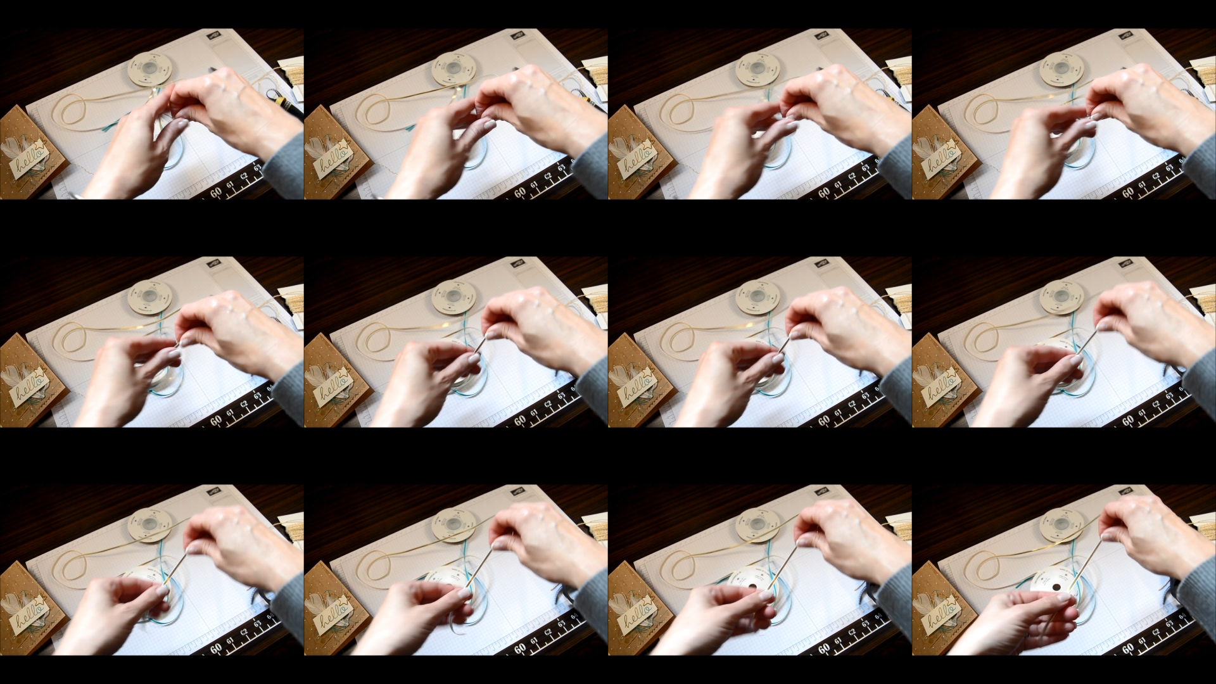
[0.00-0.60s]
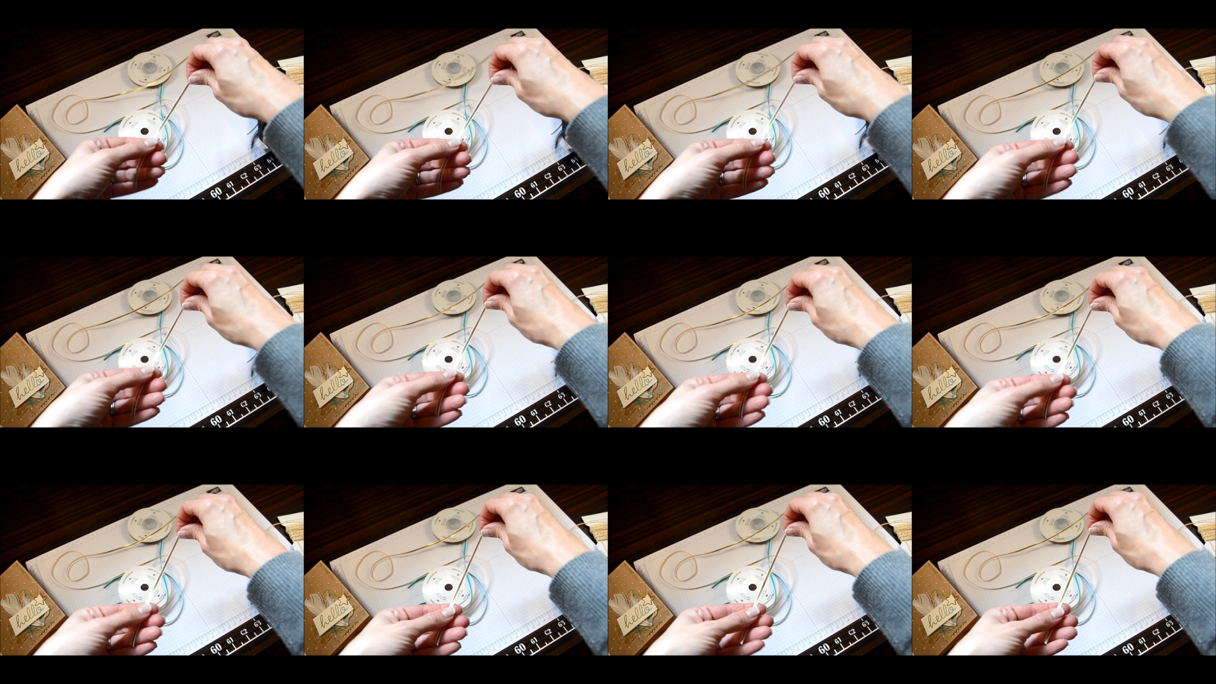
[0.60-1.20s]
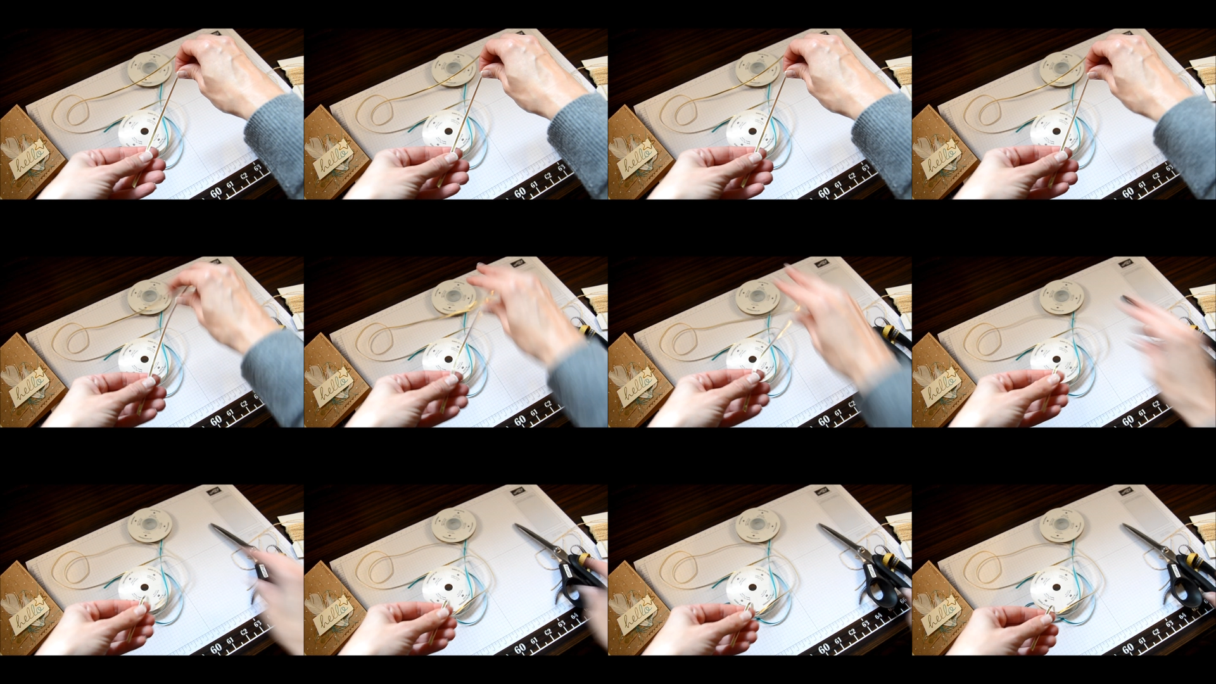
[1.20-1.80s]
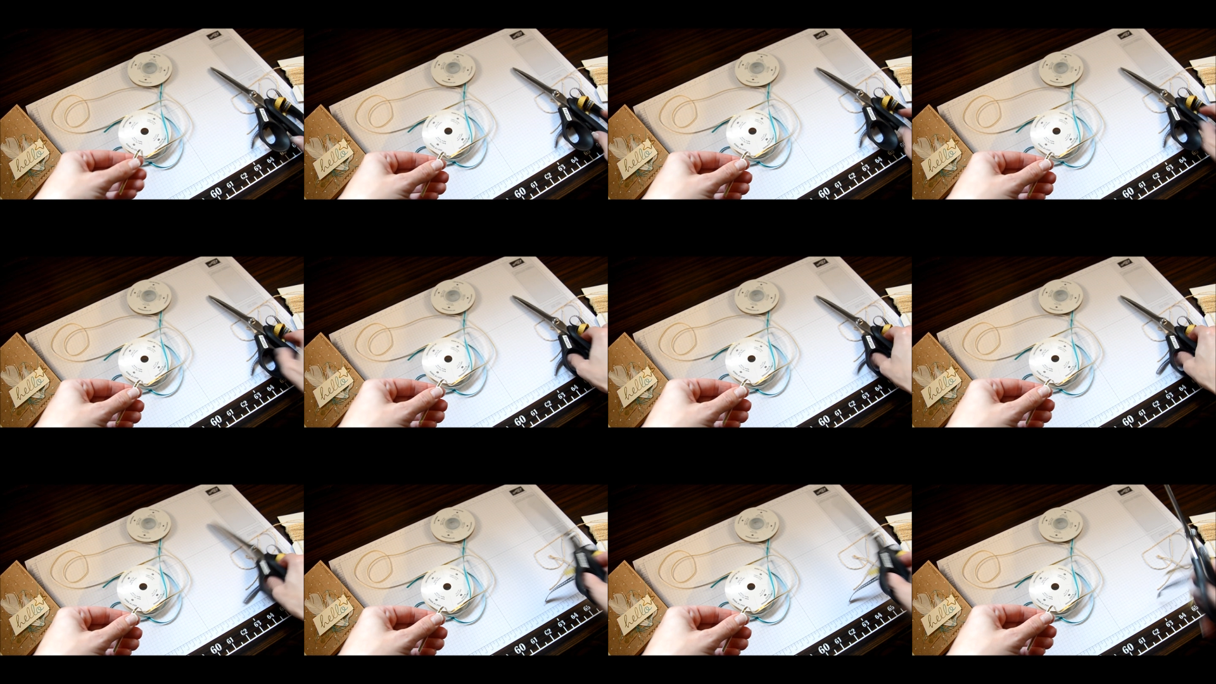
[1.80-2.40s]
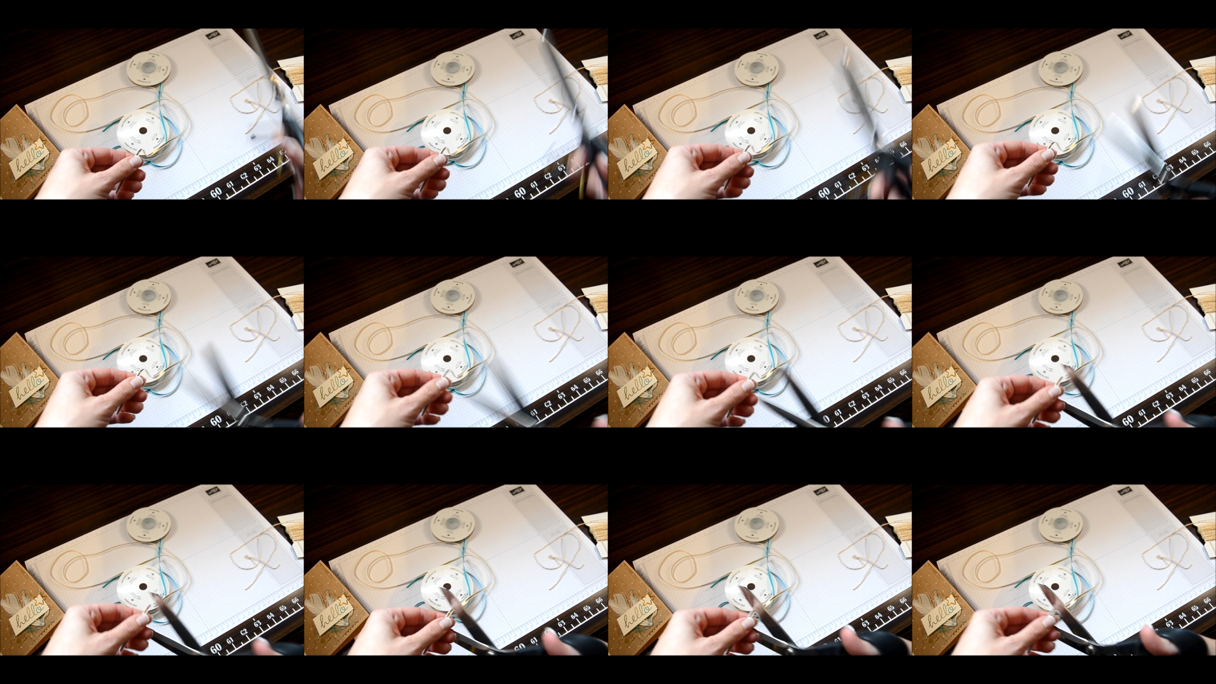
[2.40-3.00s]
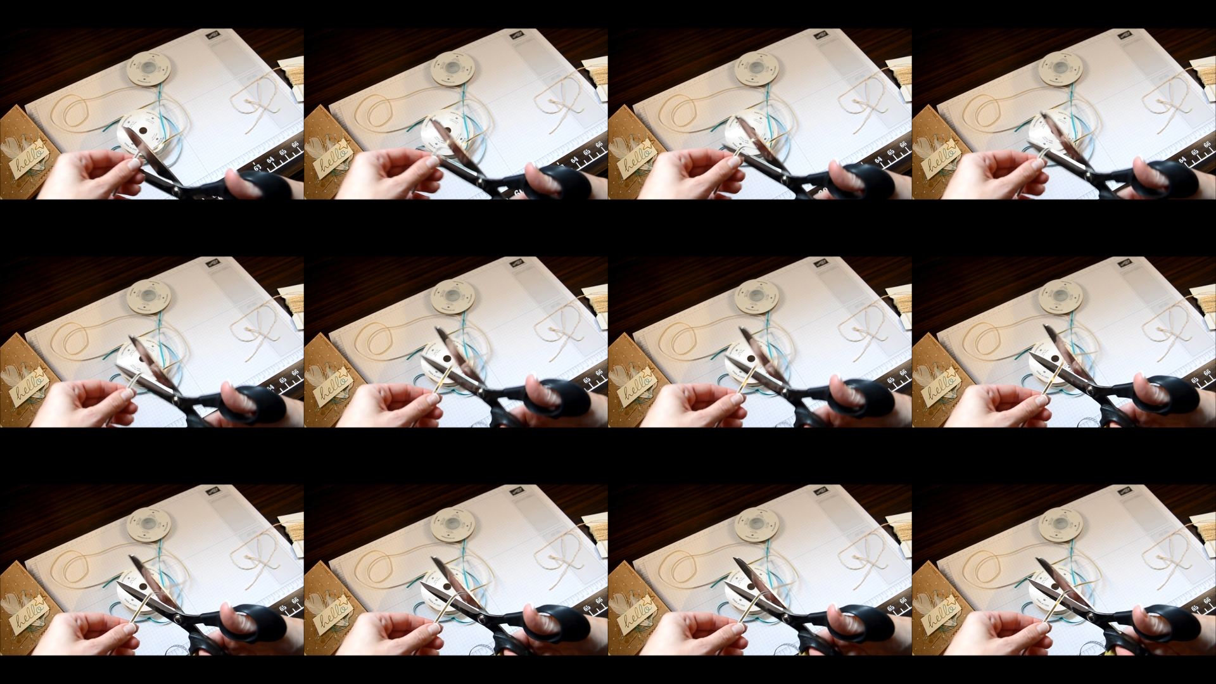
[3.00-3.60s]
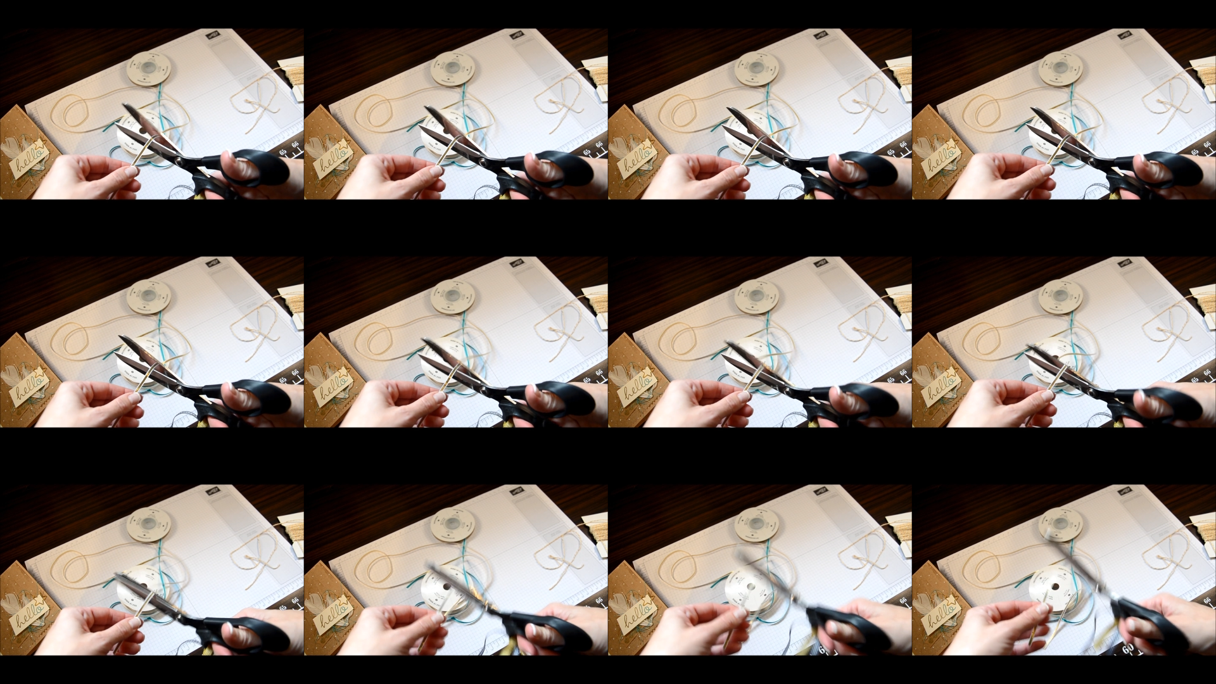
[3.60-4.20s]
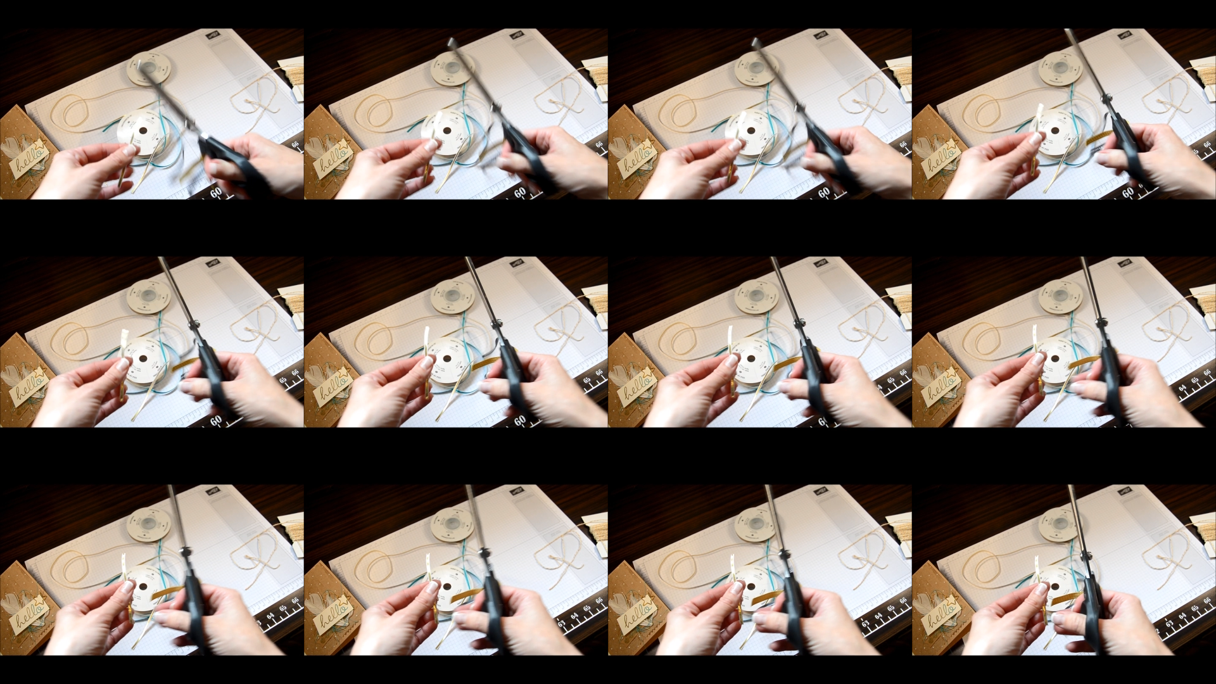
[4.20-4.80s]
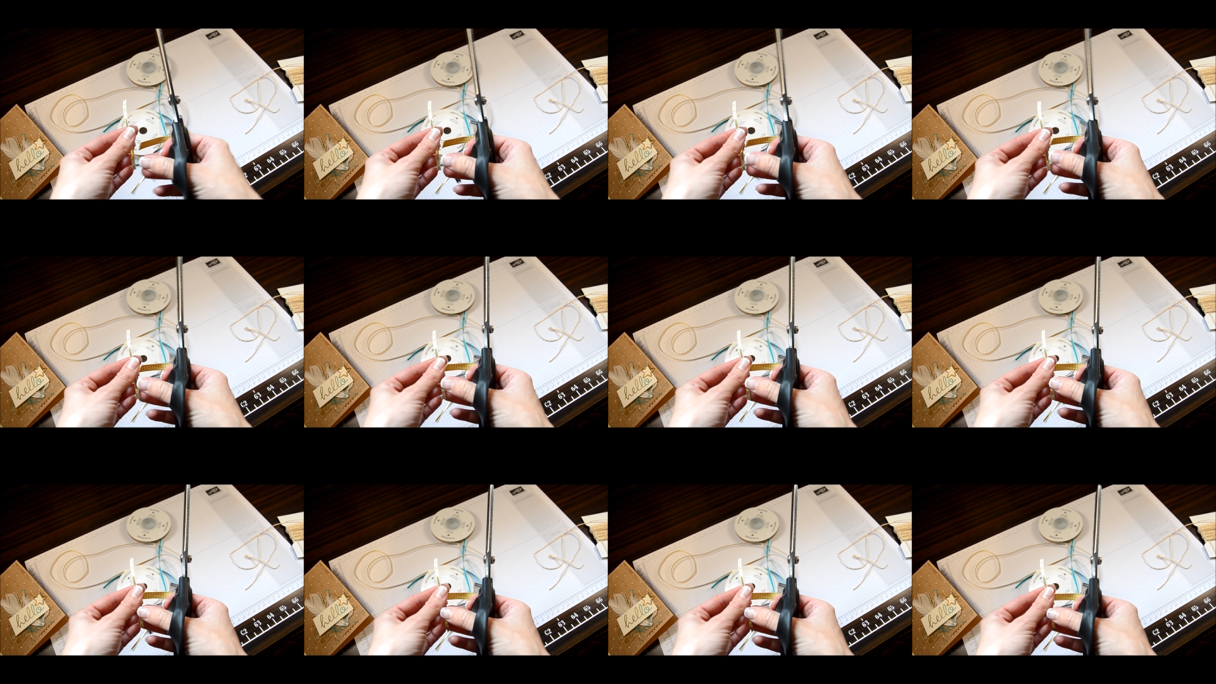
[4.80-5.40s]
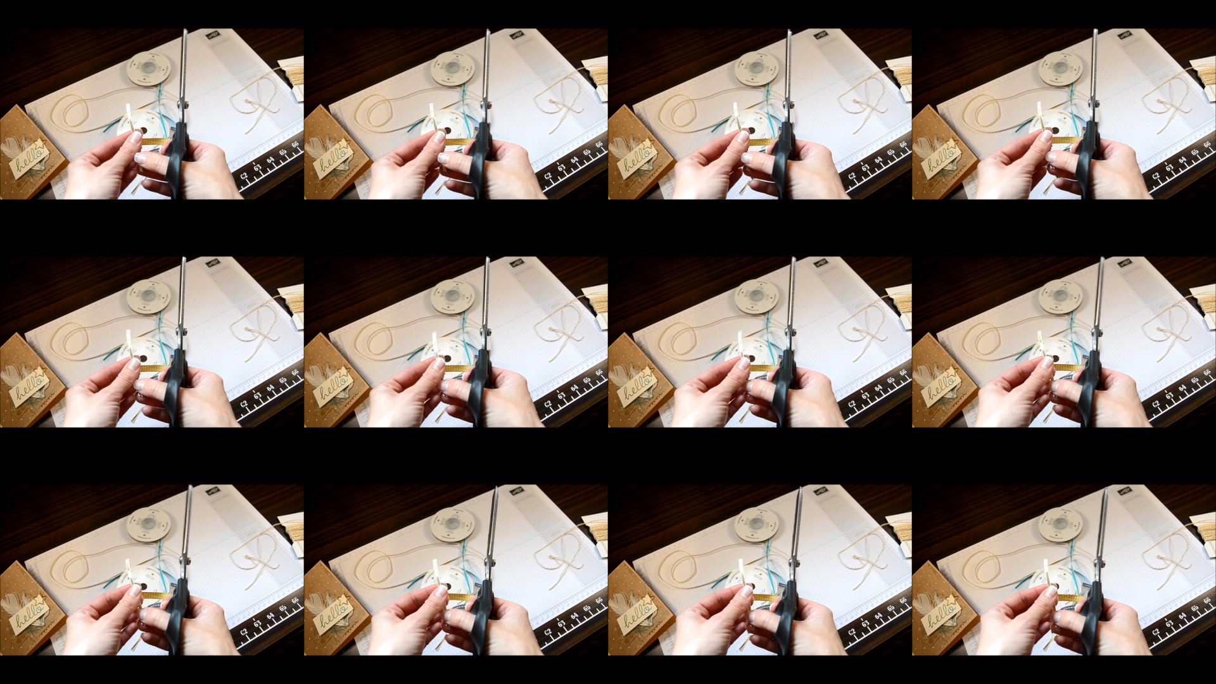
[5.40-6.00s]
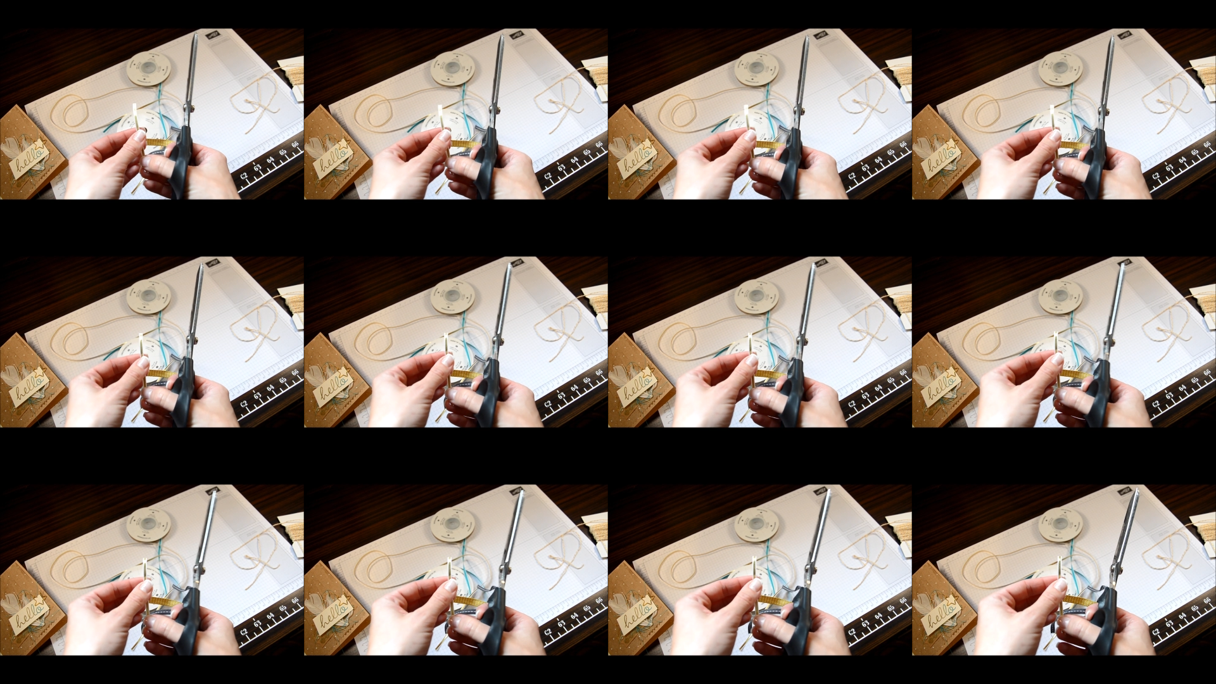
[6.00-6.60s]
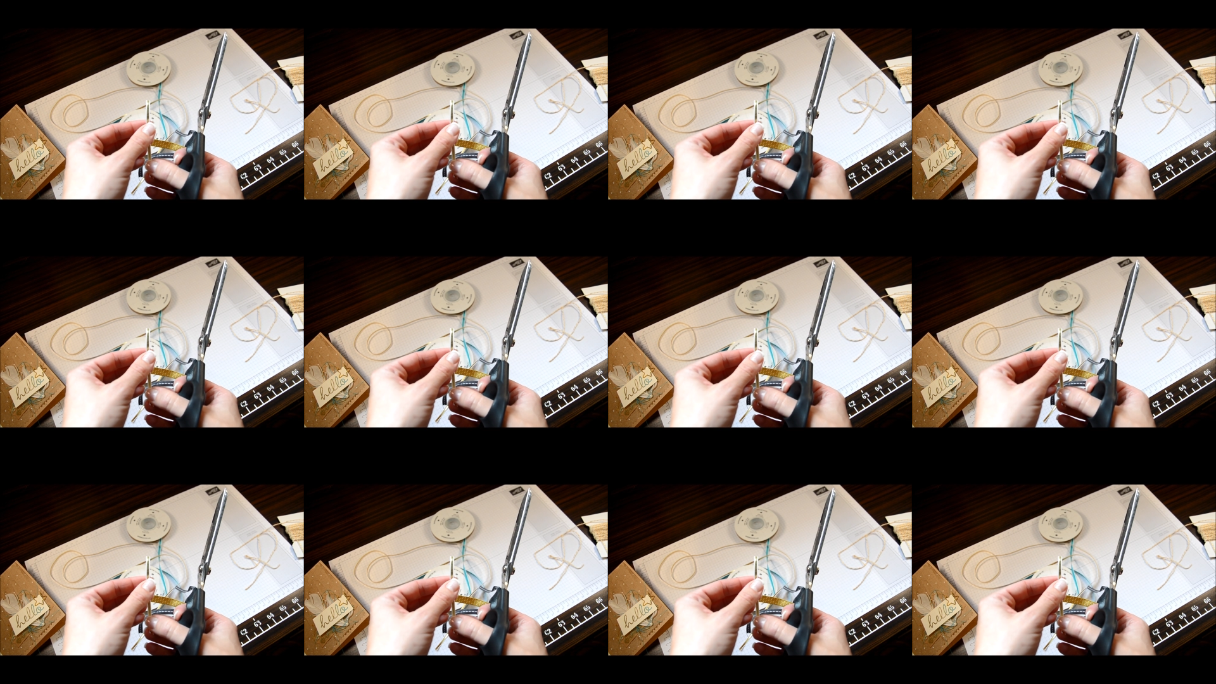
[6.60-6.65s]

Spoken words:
No face is visible, so there are no lips to read.